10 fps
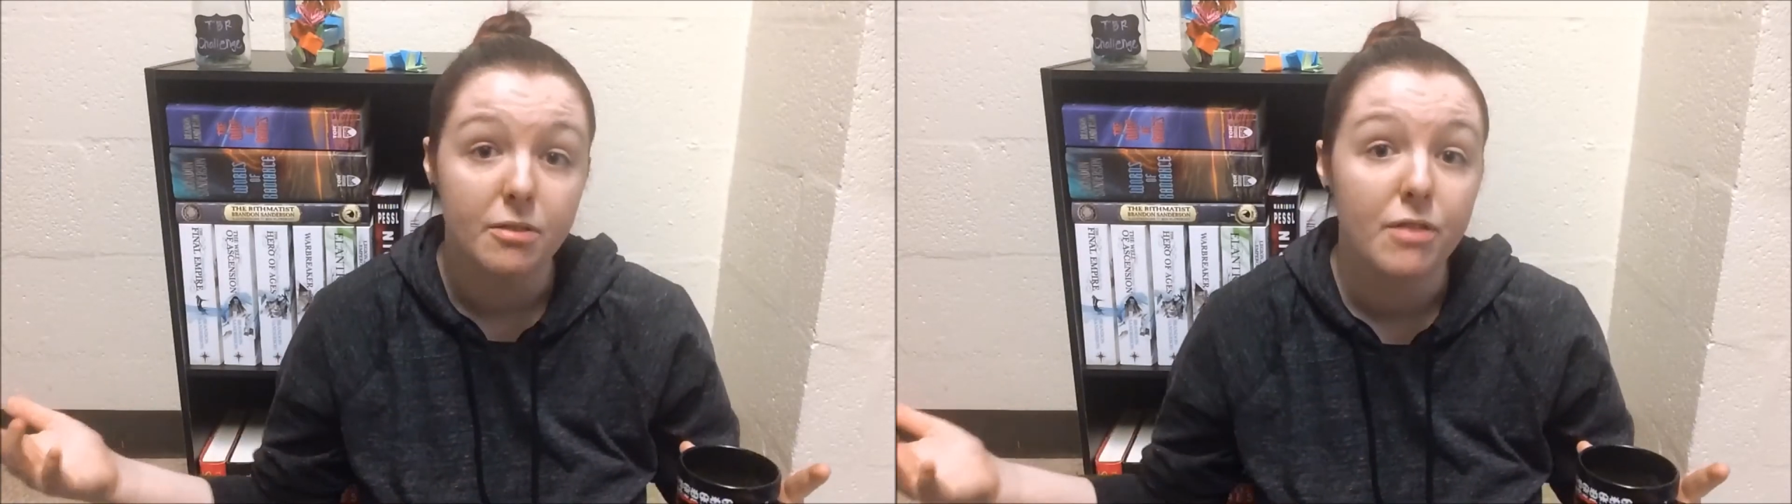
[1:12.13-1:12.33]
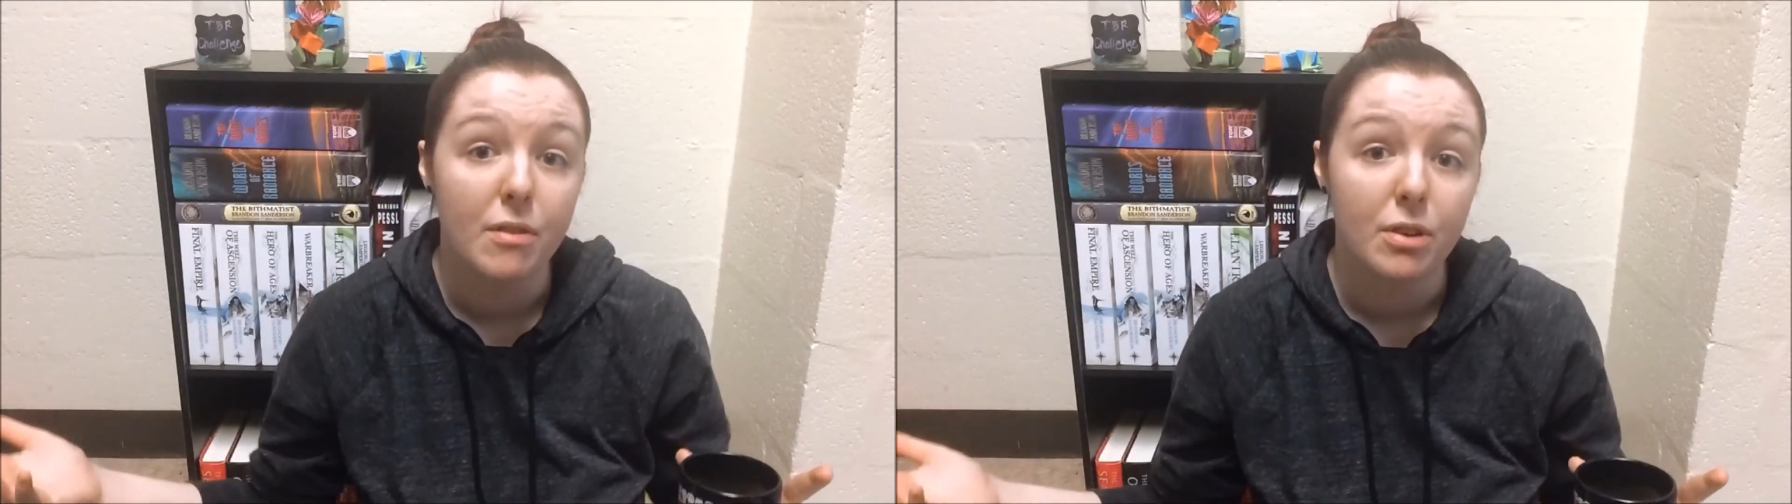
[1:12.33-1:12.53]

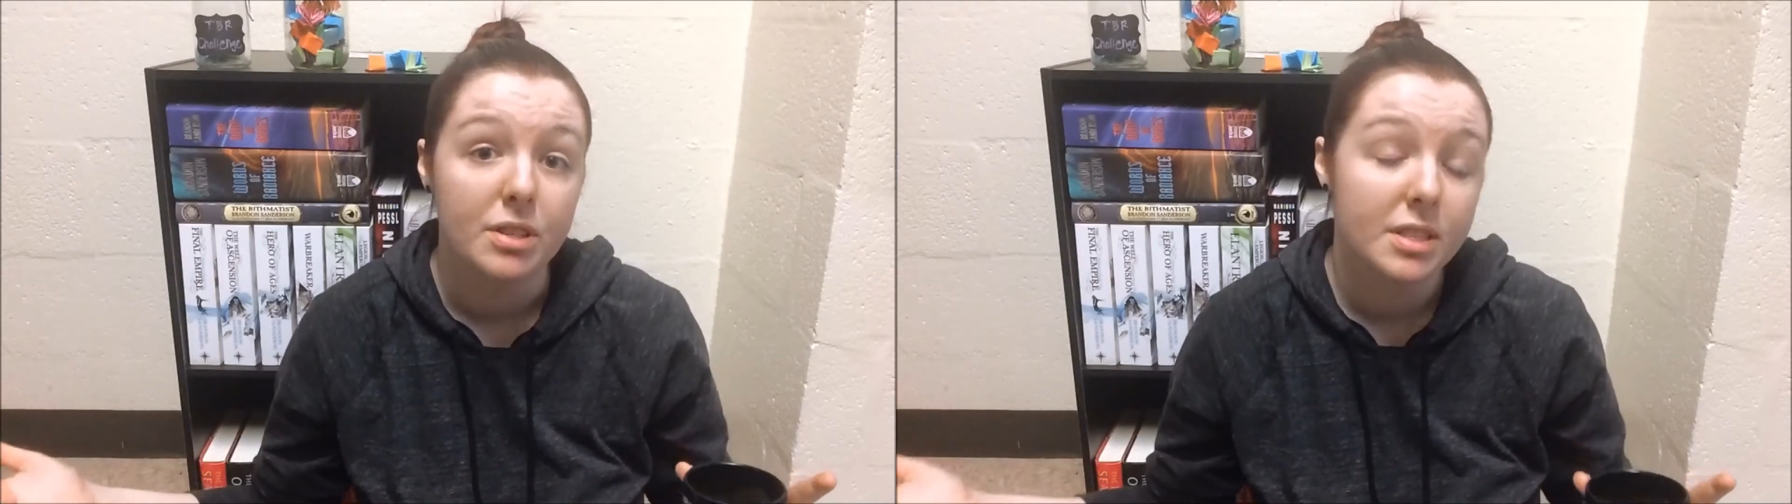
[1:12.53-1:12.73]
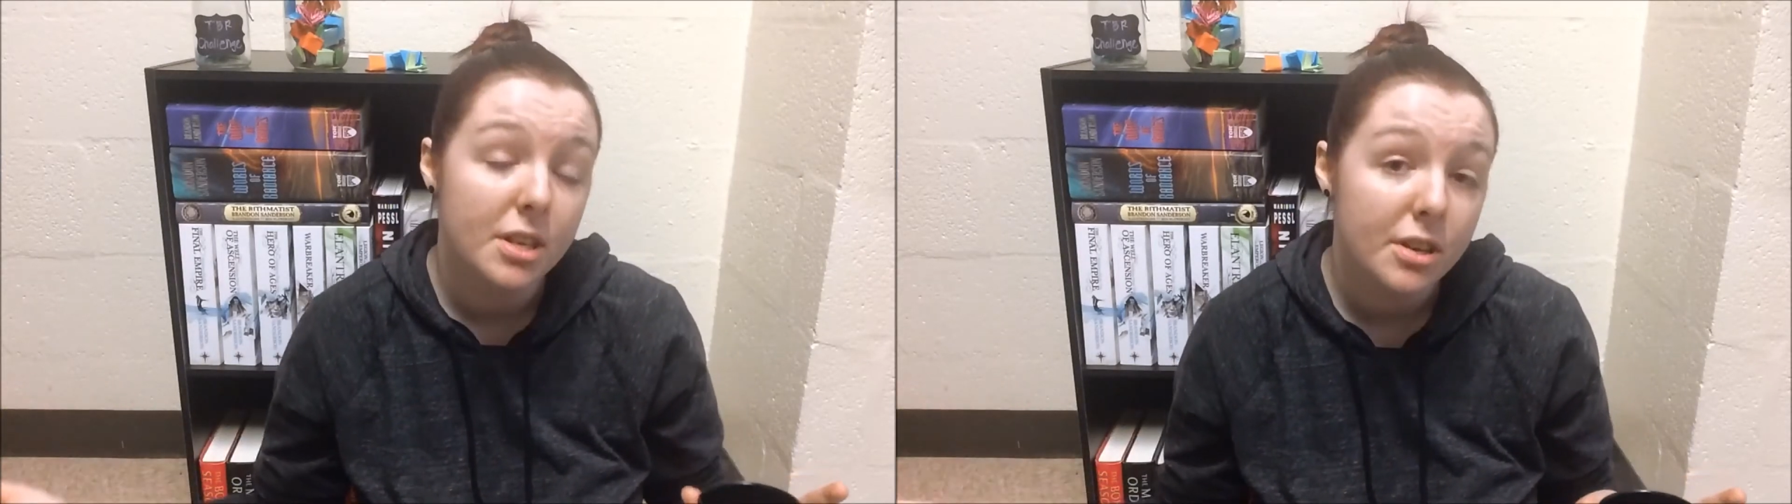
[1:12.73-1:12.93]
favorite
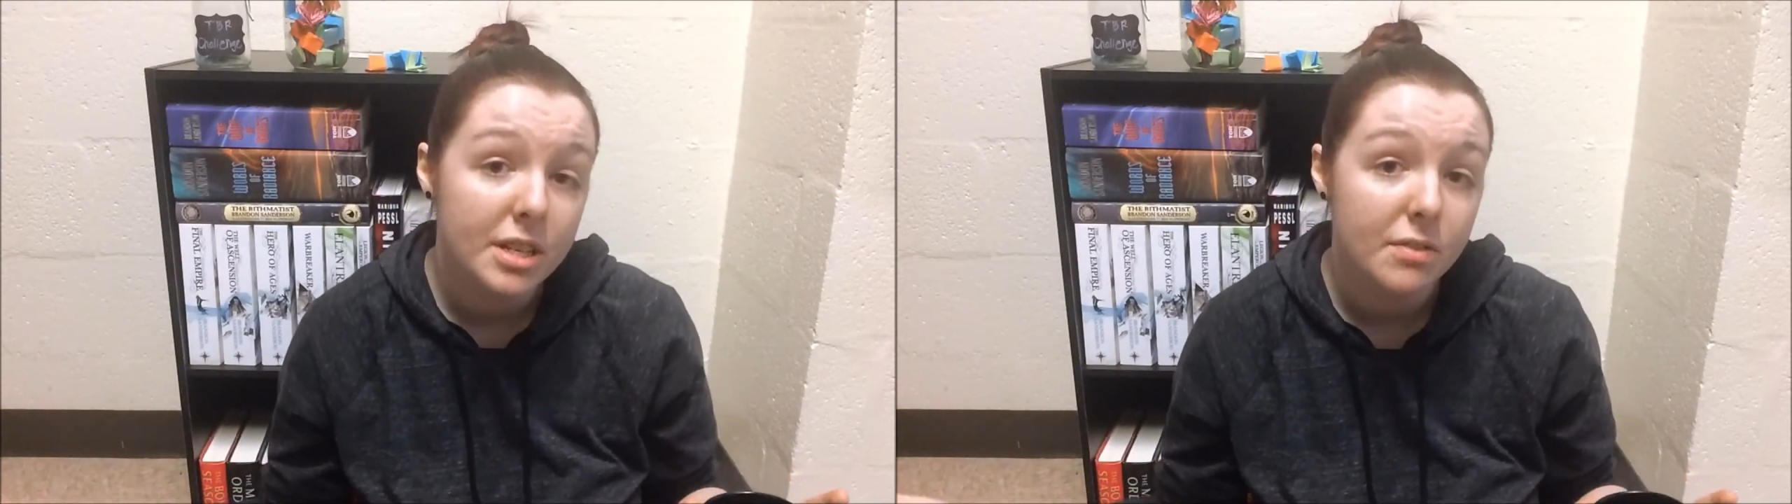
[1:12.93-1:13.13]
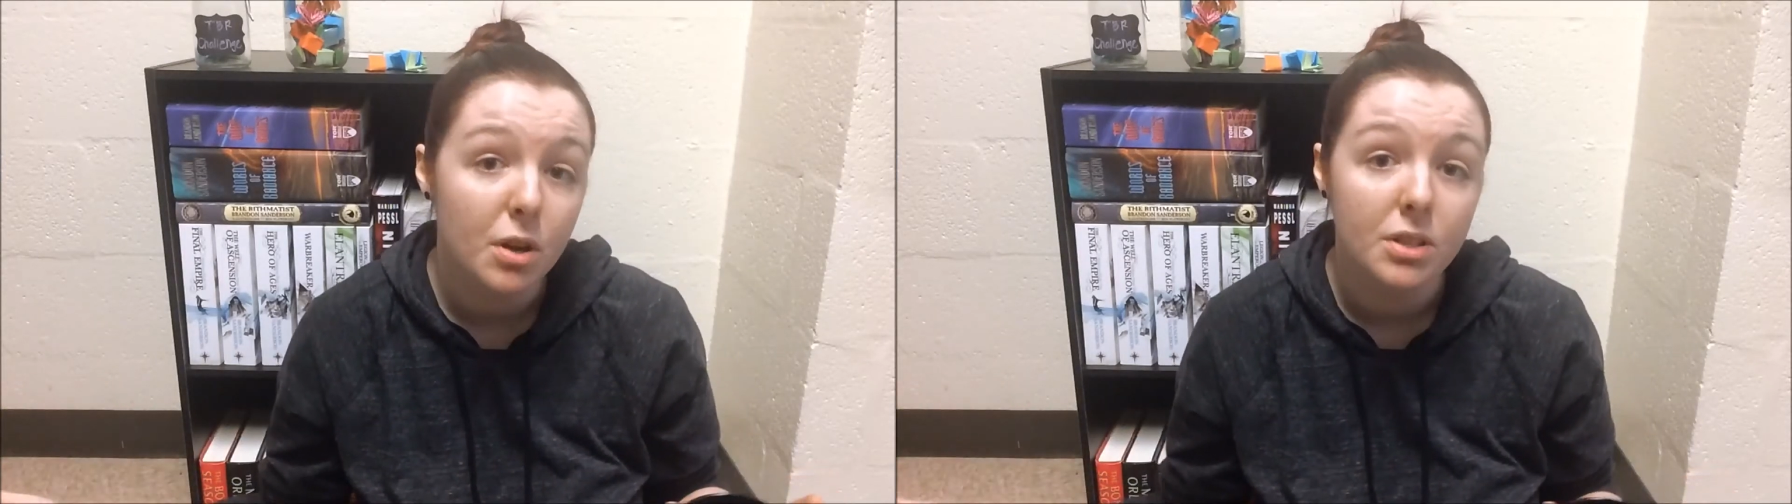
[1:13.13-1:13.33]

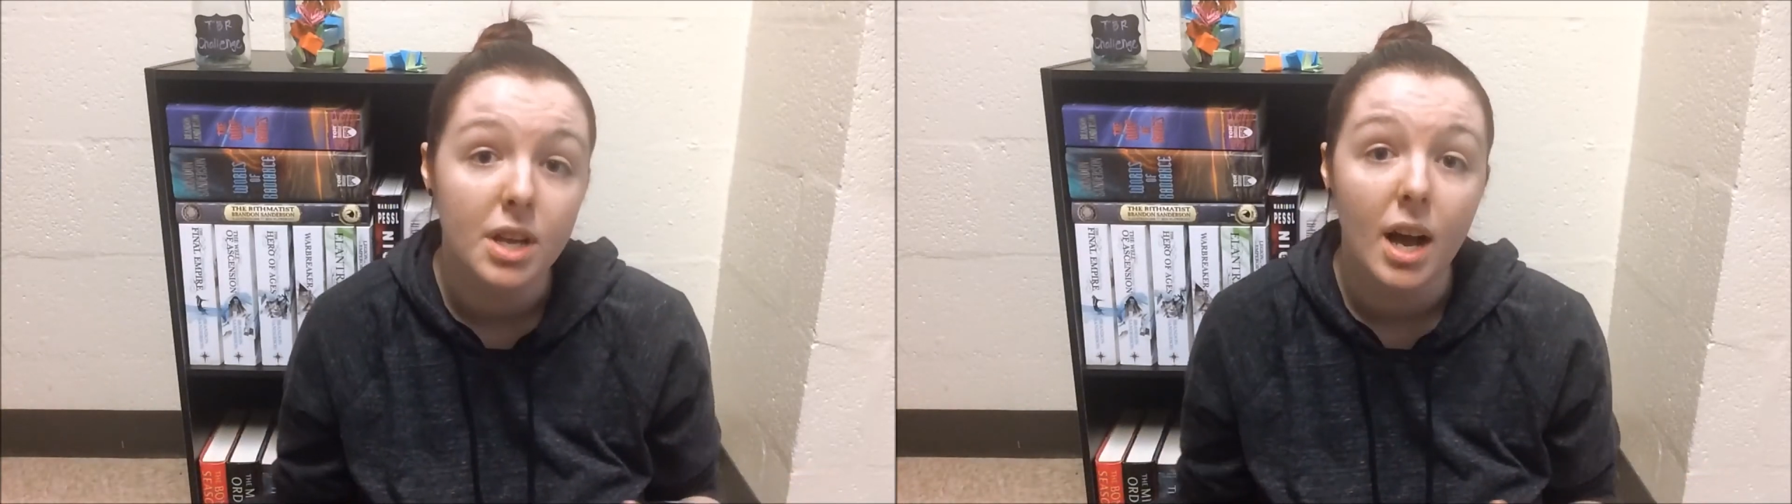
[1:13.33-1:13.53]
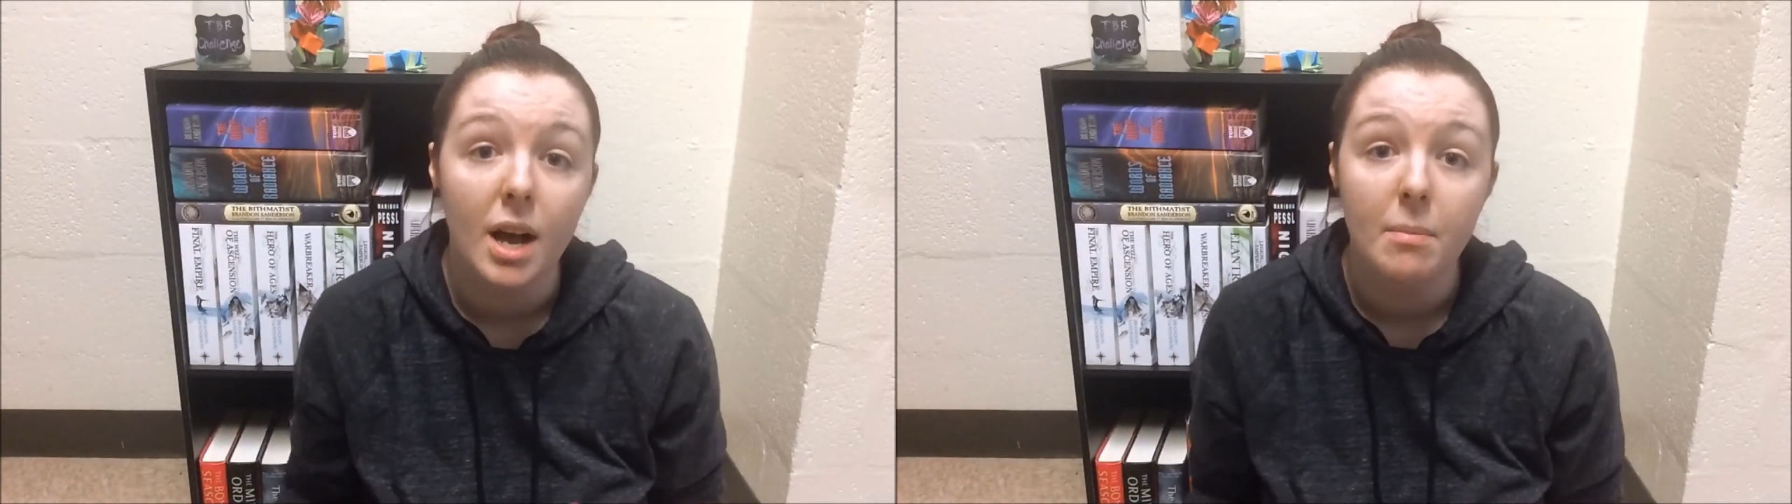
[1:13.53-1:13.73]
series of all
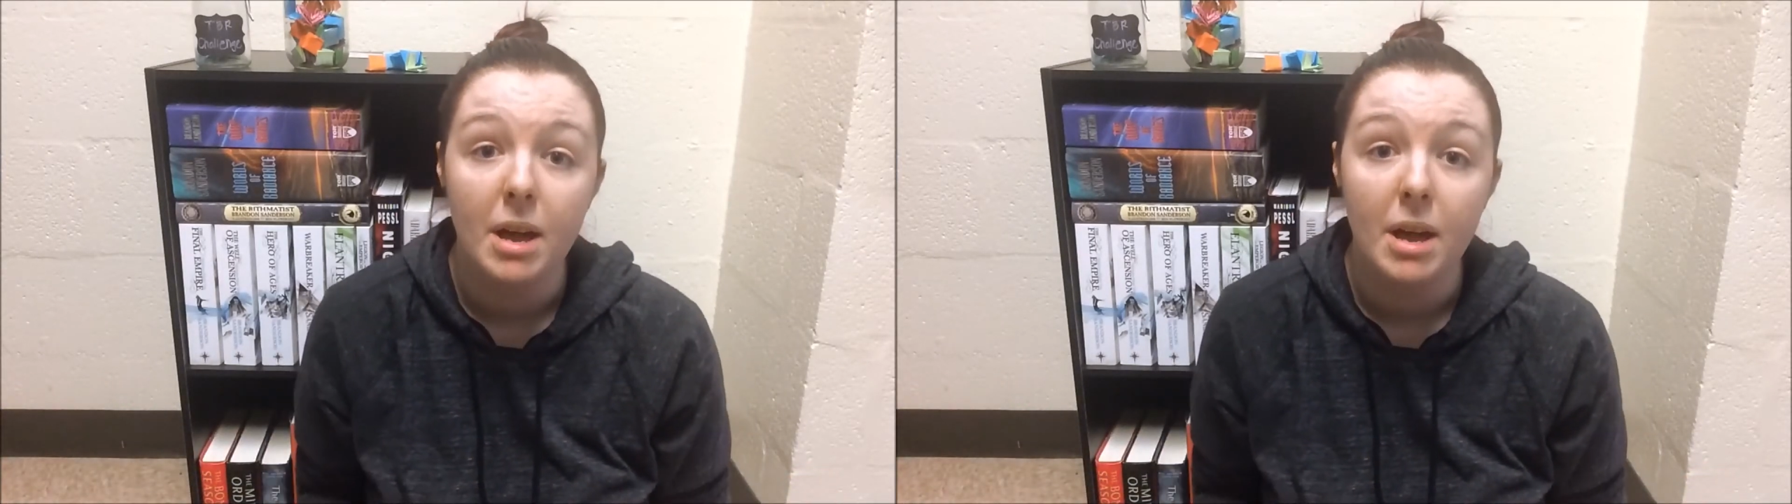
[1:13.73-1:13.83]
time